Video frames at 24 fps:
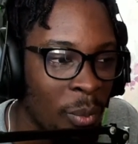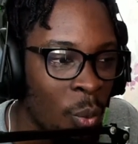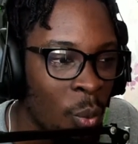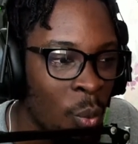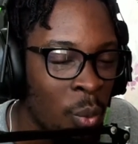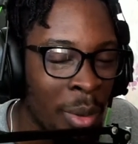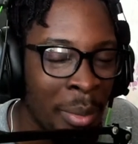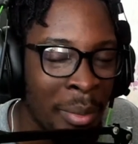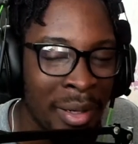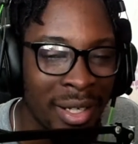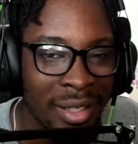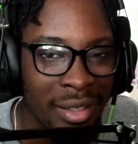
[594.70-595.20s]

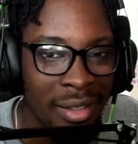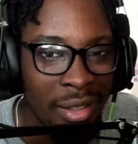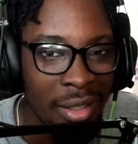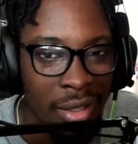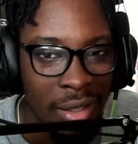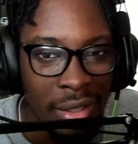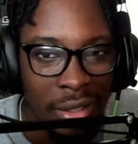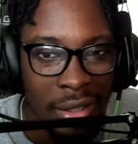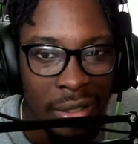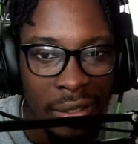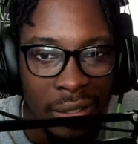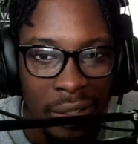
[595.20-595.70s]
Woman,
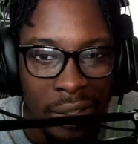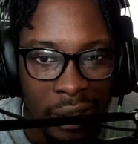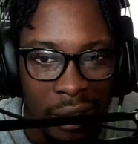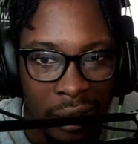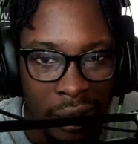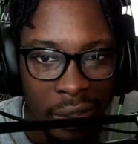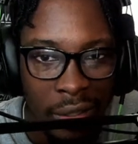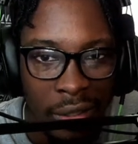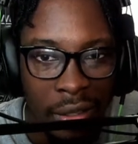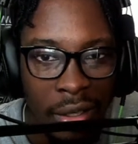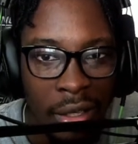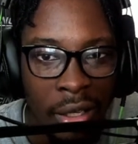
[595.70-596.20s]

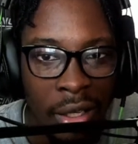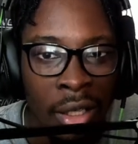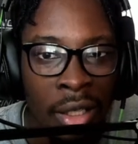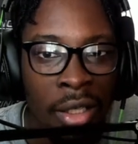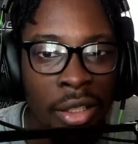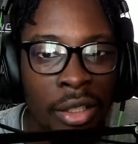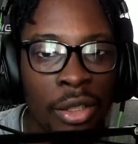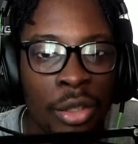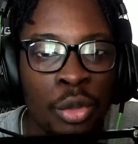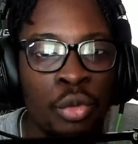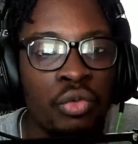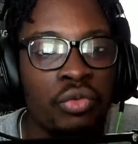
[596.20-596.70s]

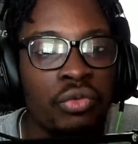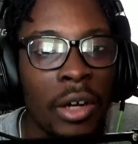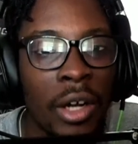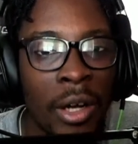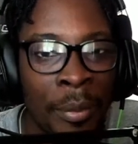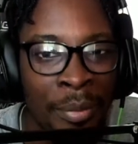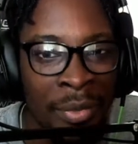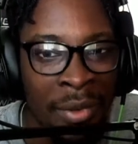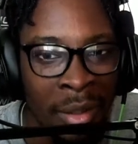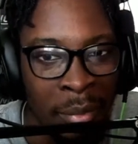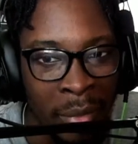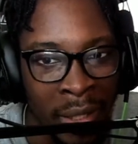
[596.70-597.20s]
you
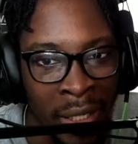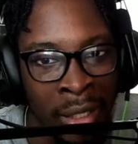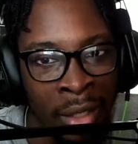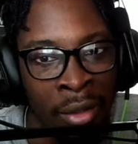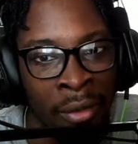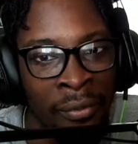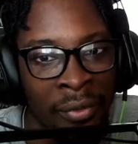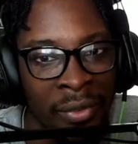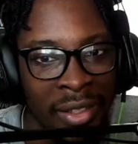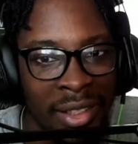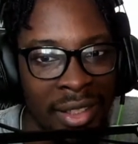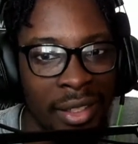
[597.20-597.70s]
robbed the man
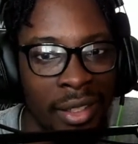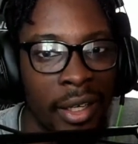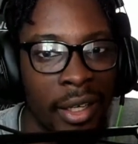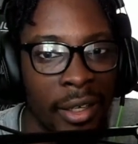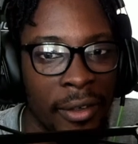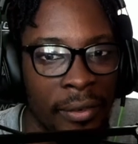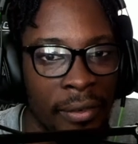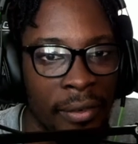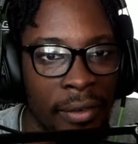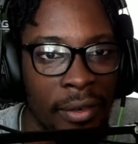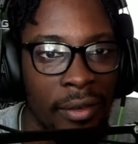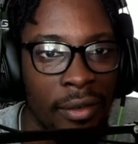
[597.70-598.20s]
of his
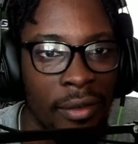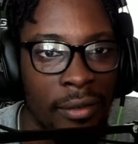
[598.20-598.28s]
life.